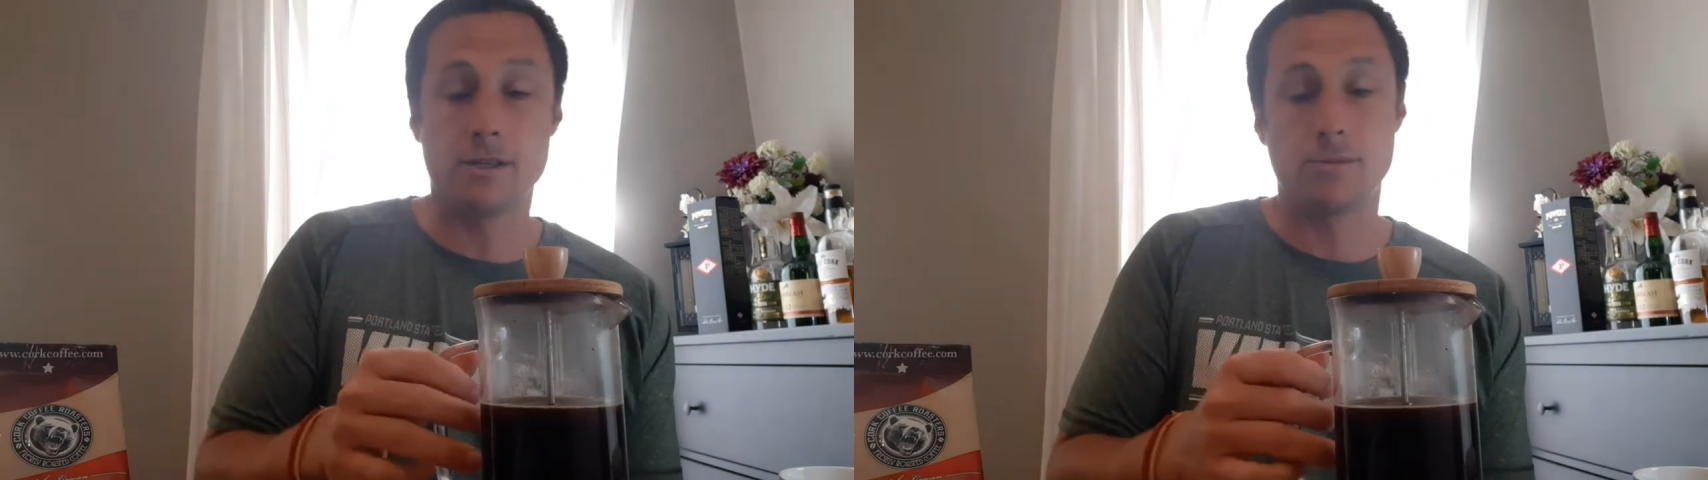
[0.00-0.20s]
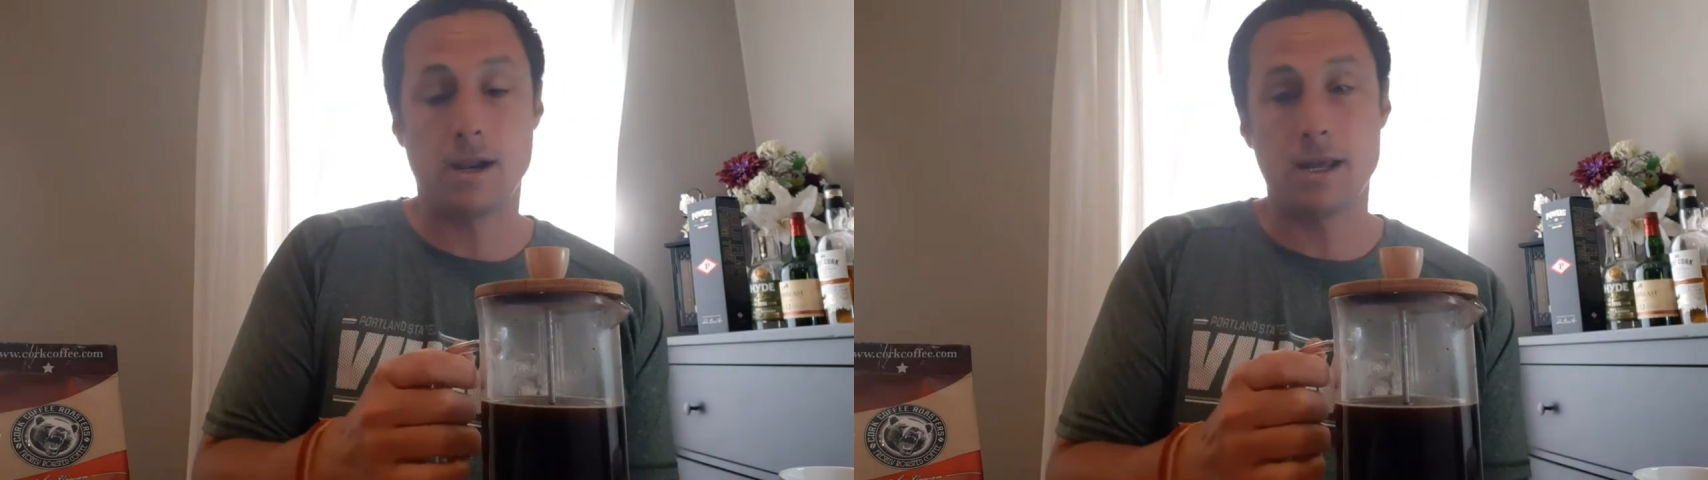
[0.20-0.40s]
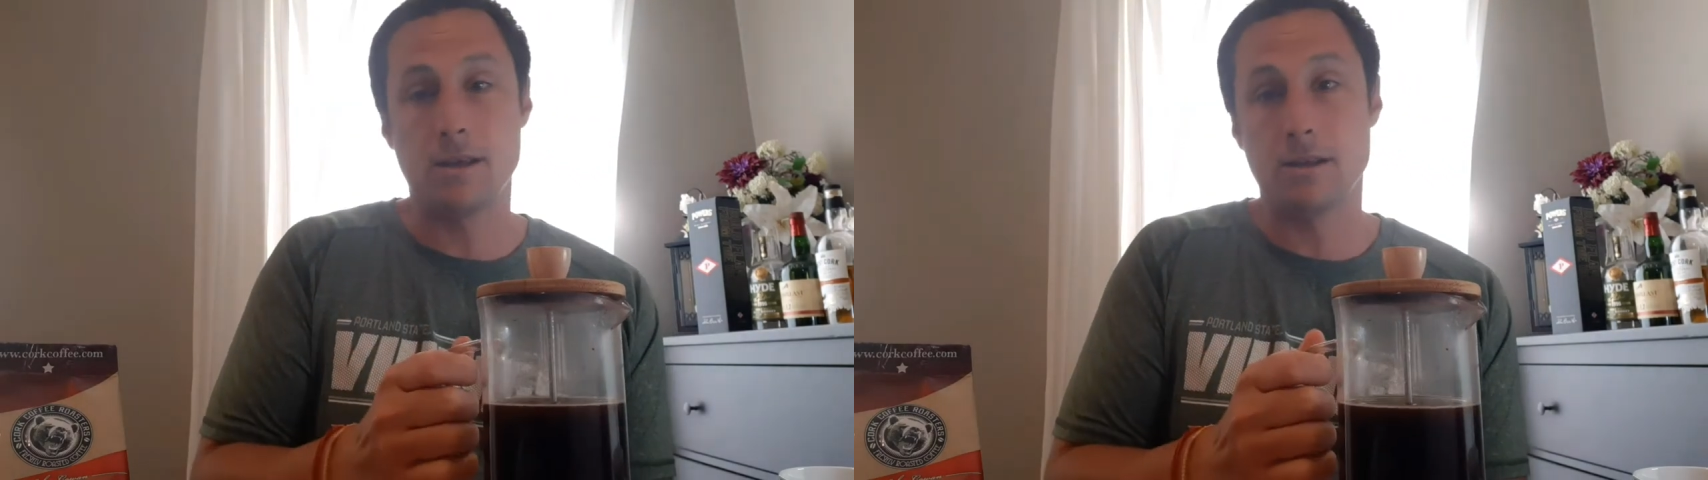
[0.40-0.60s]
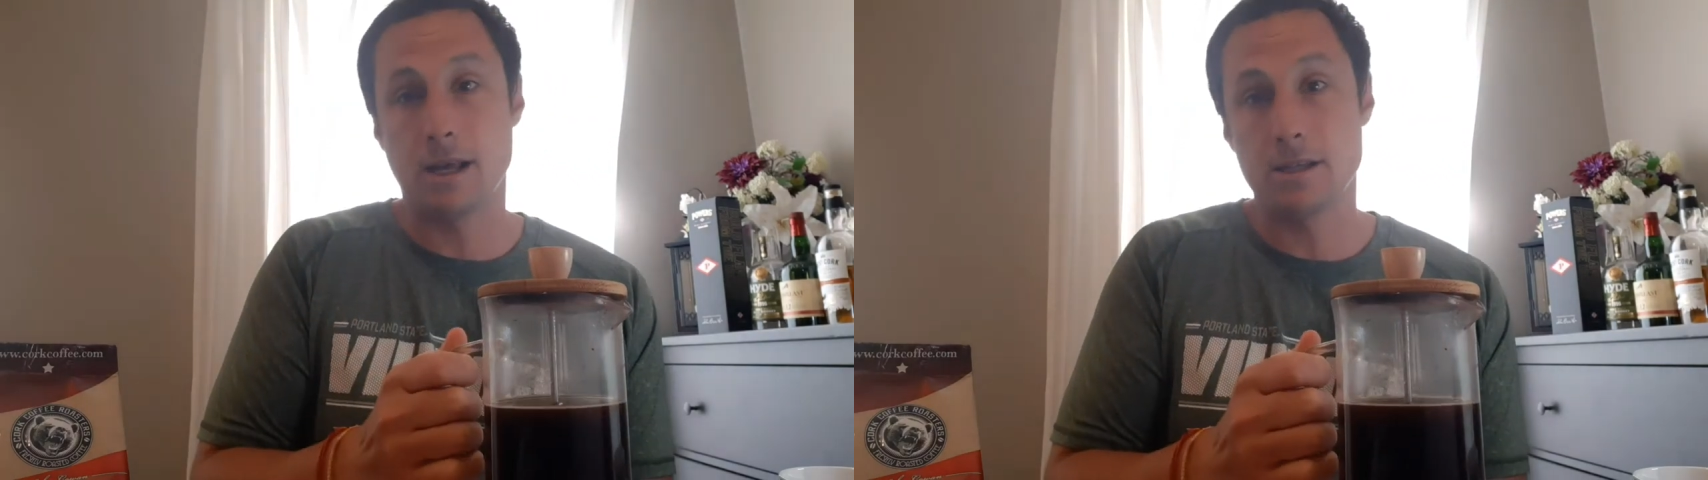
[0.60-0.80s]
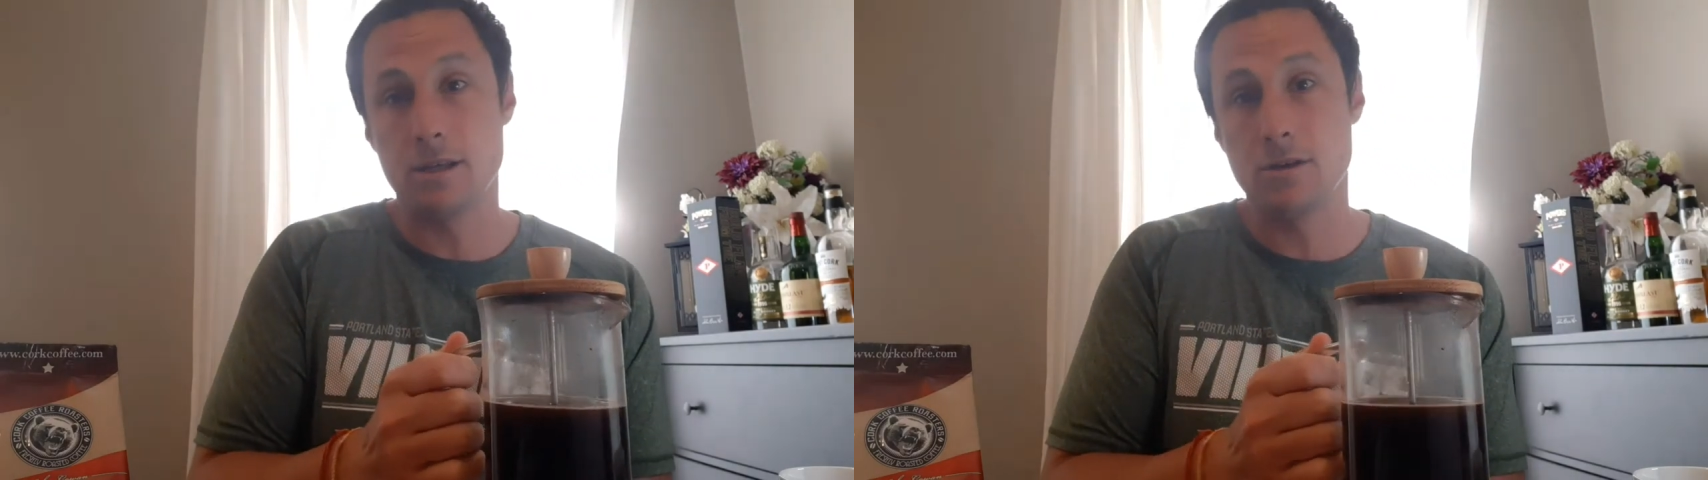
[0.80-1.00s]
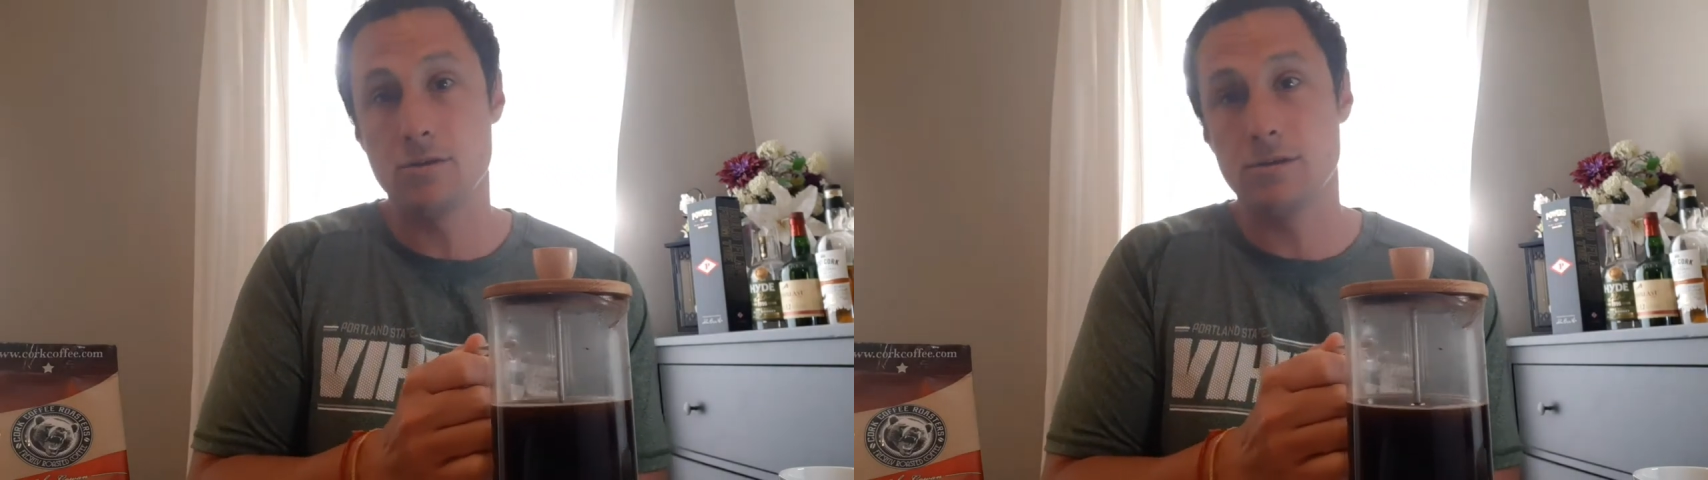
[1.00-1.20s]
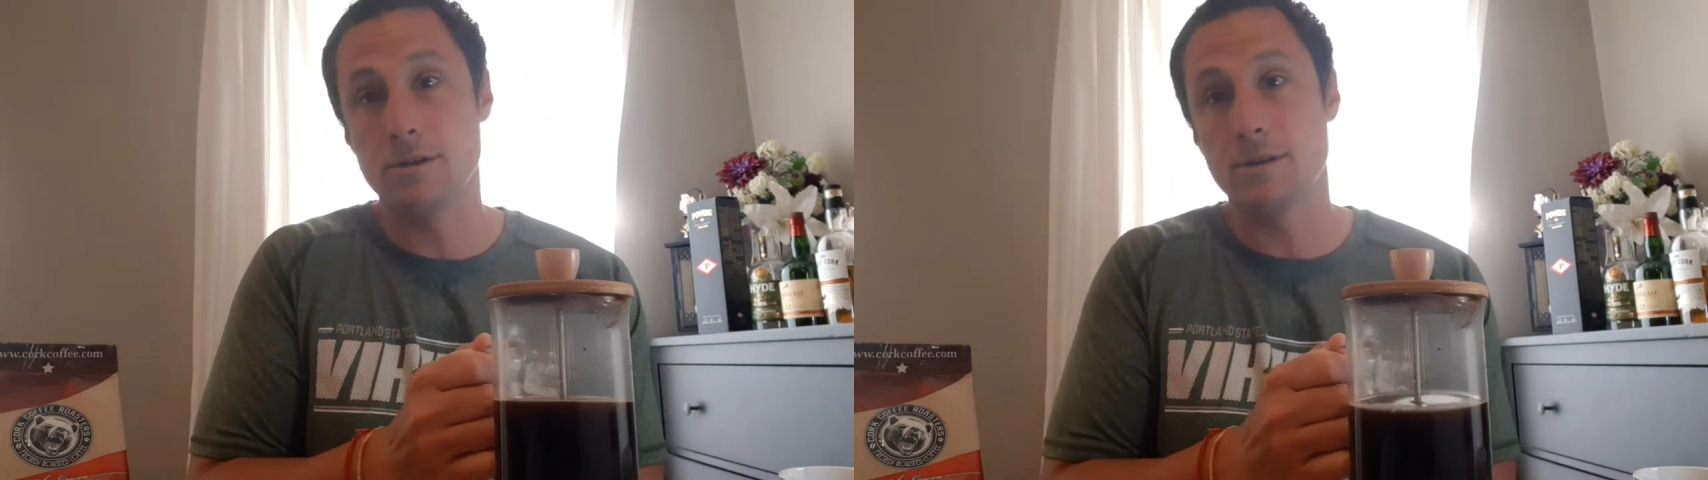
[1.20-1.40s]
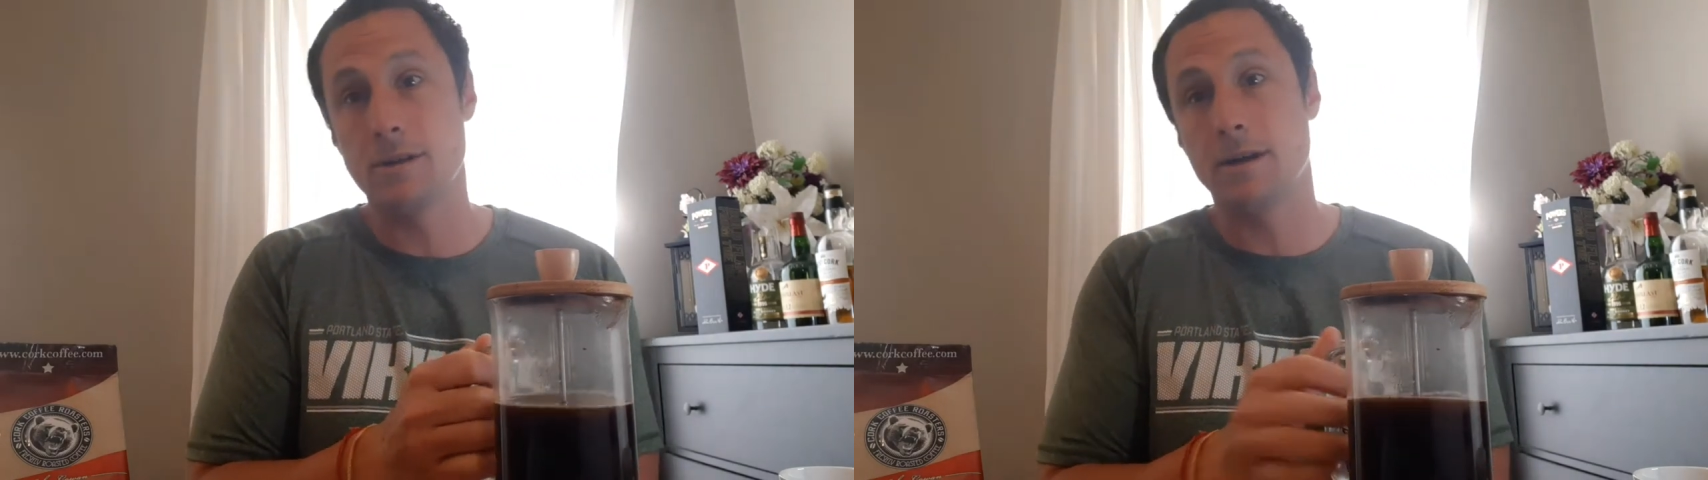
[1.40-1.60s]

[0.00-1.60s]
is what I like to use,